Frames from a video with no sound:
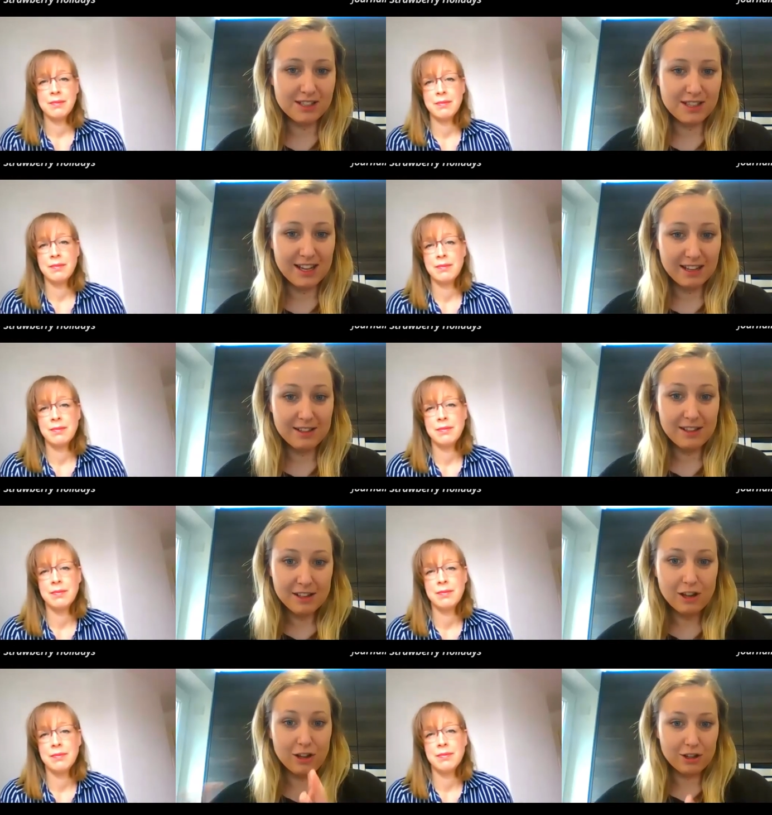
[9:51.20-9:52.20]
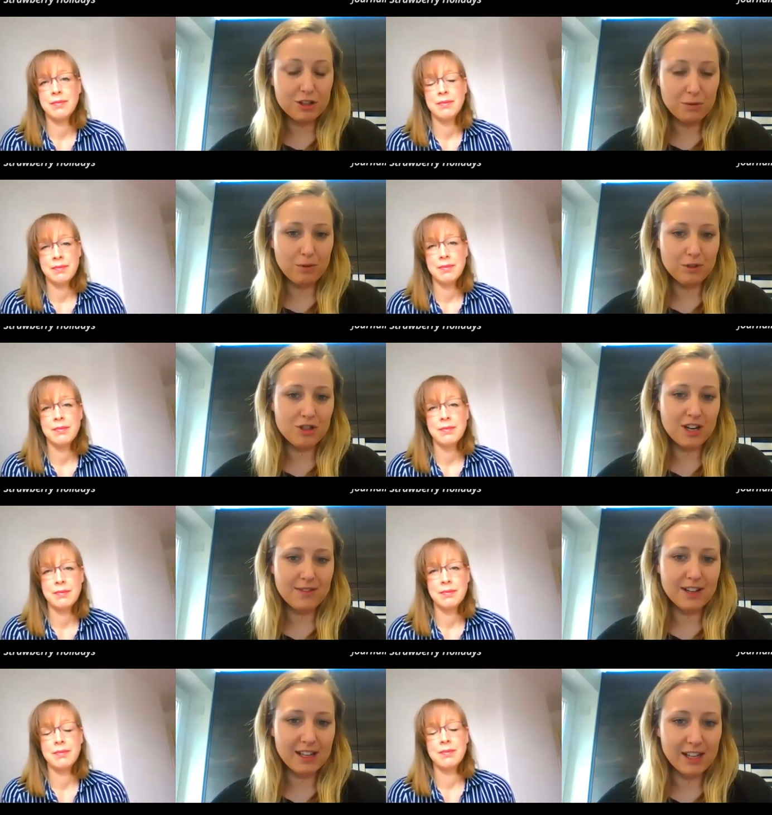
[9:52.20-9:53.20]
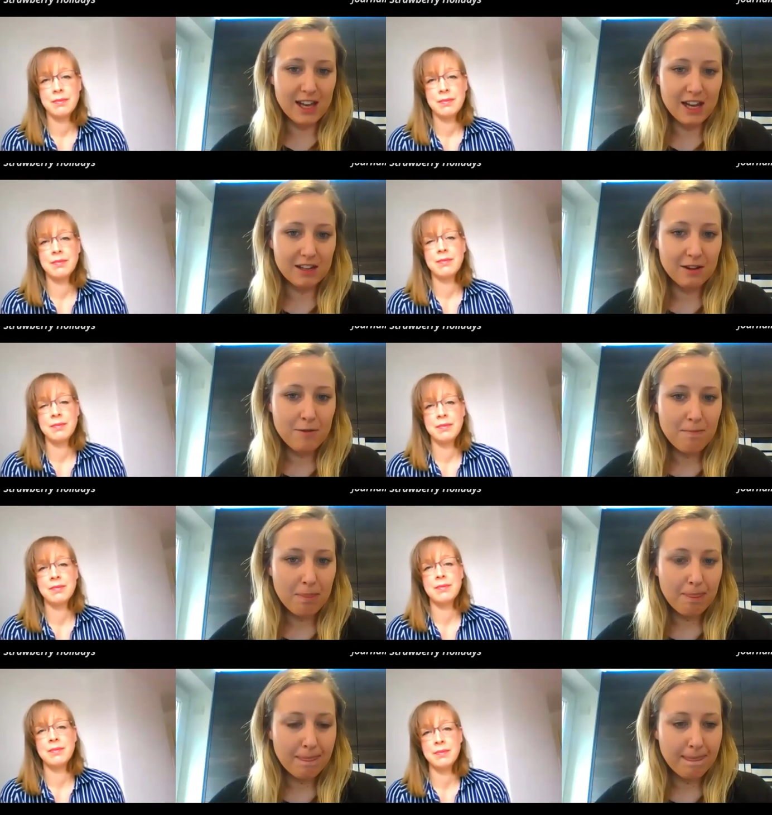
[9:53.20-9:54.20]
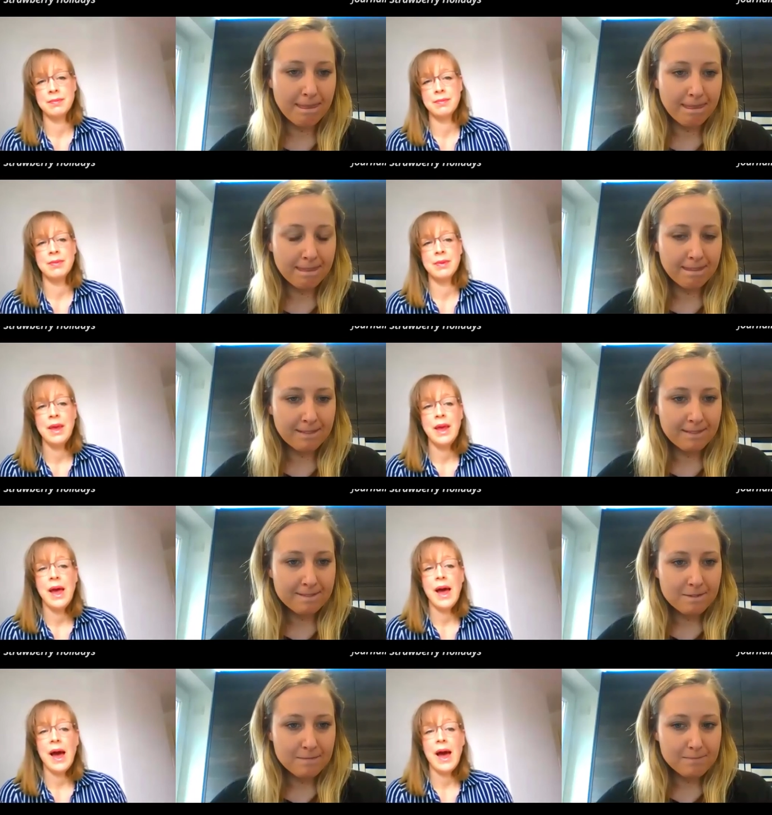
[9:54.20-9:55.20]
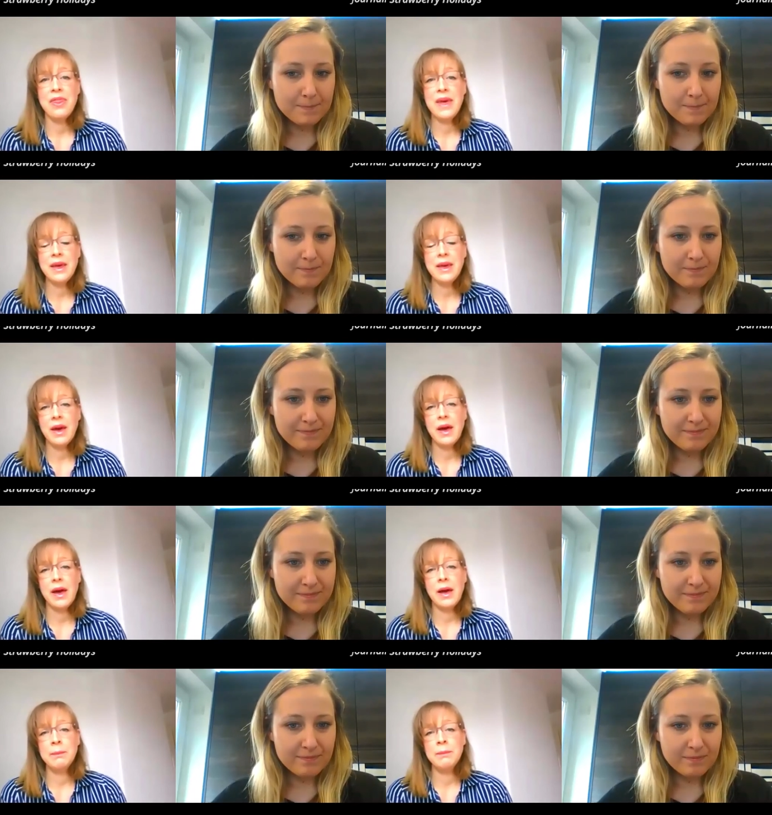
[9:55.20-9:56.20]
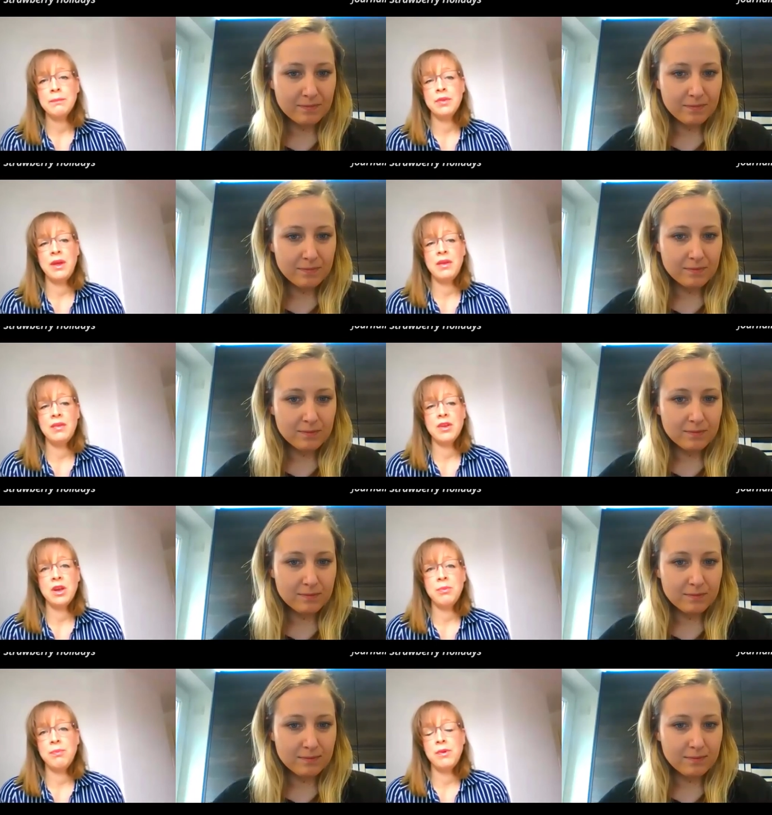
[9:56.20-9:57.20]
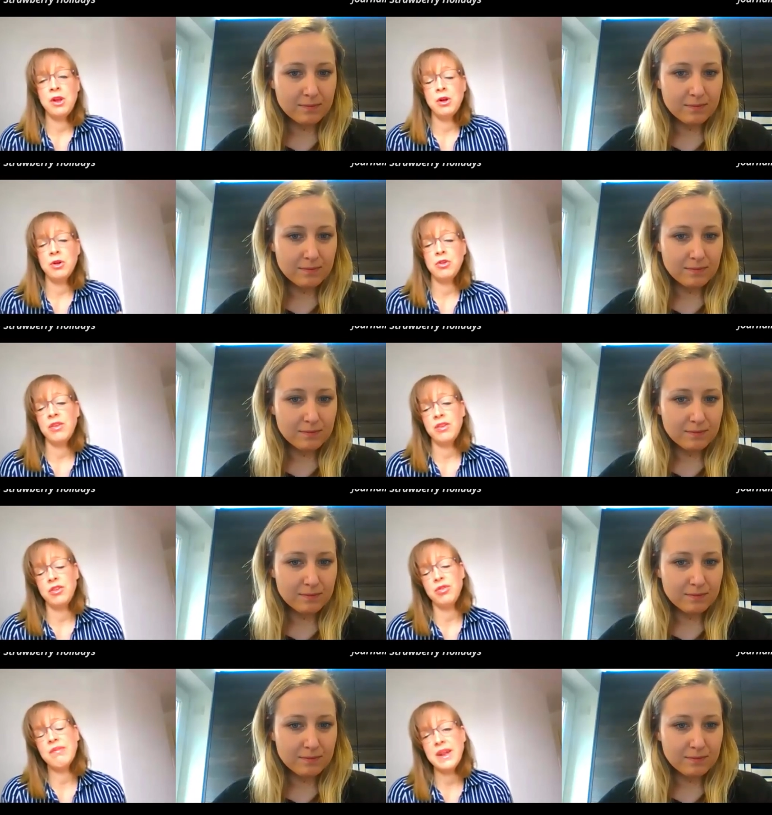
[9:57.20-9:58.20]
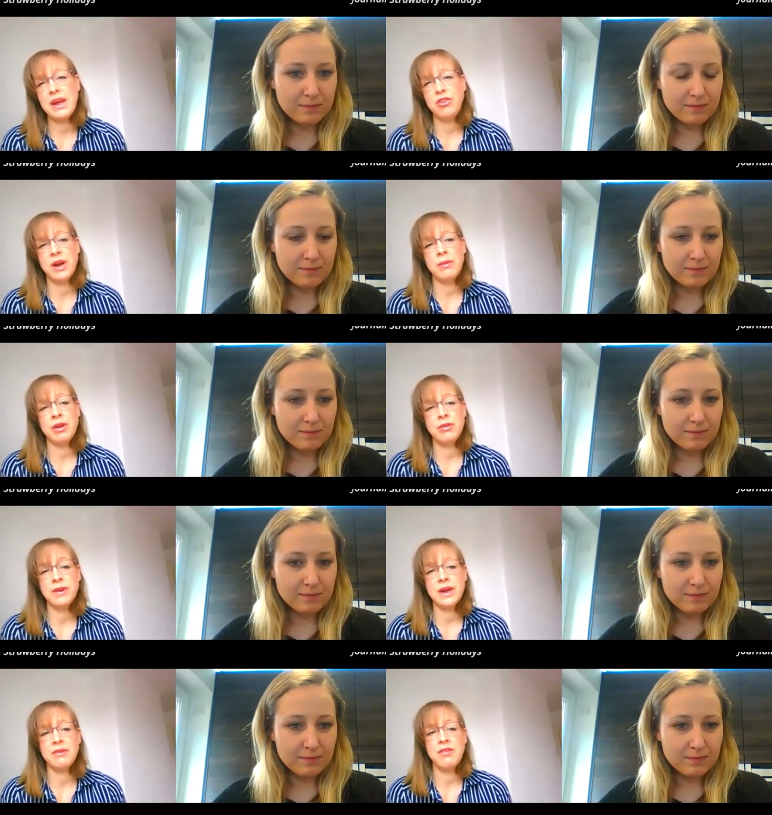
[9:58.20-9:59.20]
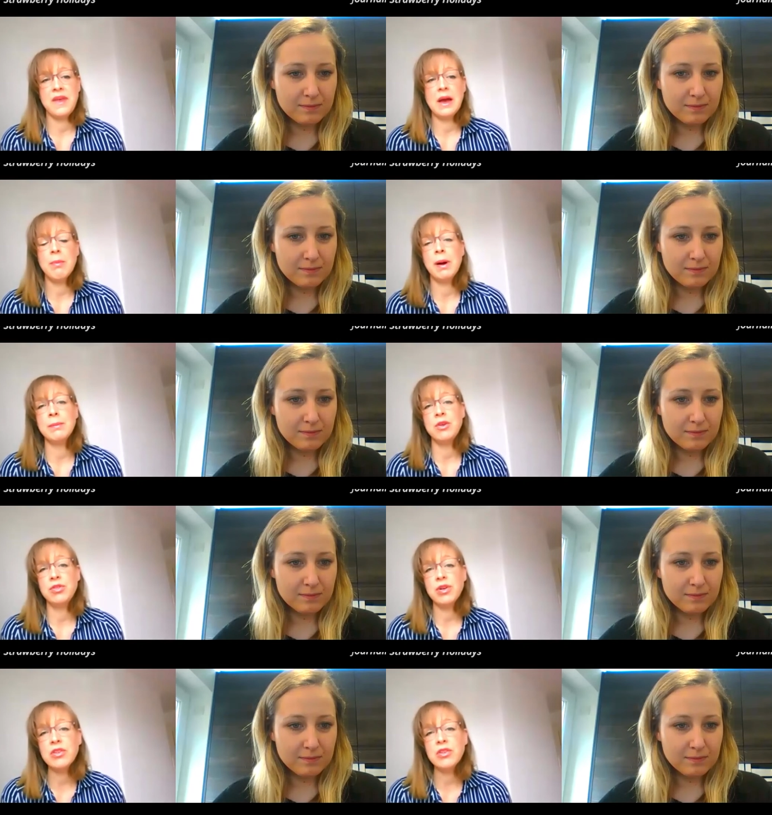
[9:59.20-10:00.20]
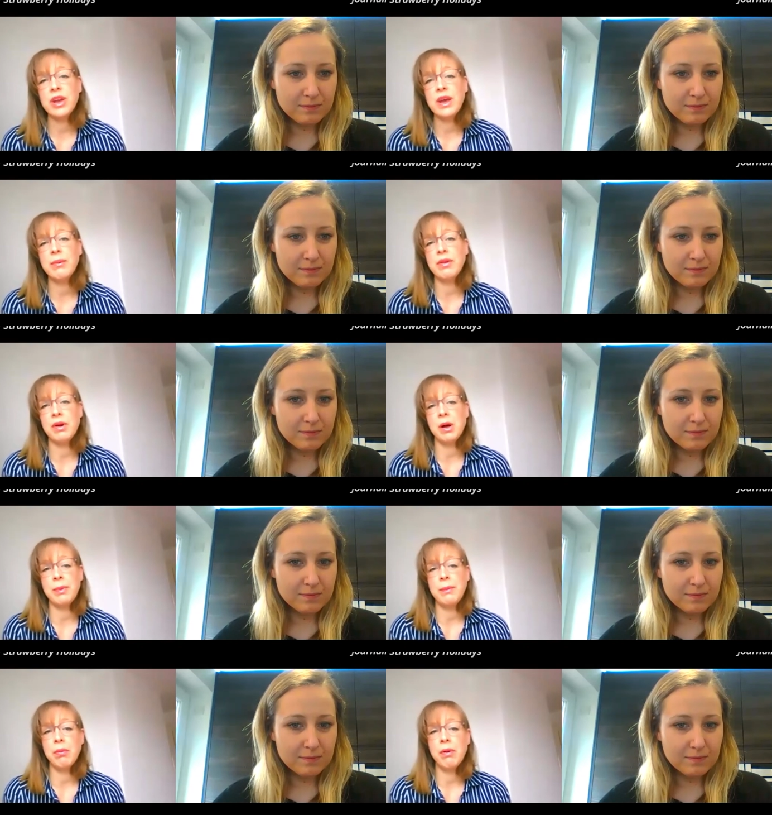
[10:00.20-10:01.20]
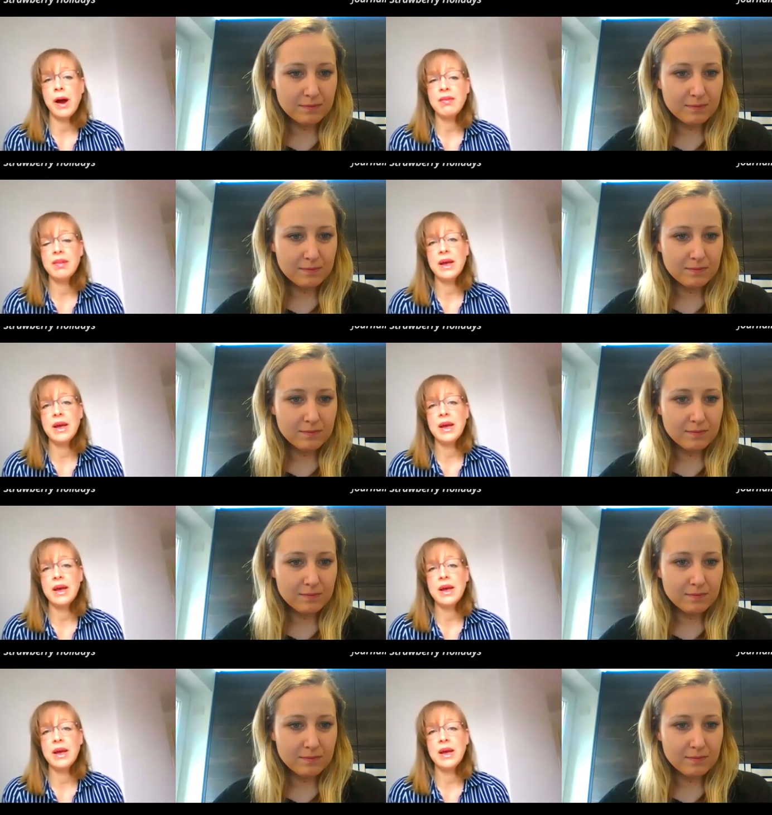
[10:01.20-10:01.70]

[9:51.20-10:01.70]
Speaker 1: as they look towards travelling again? I think
Speaker 2: um, it's going to, you know, as a travel agent, I'm definitely have to think about my strategy, whether I'll be price-led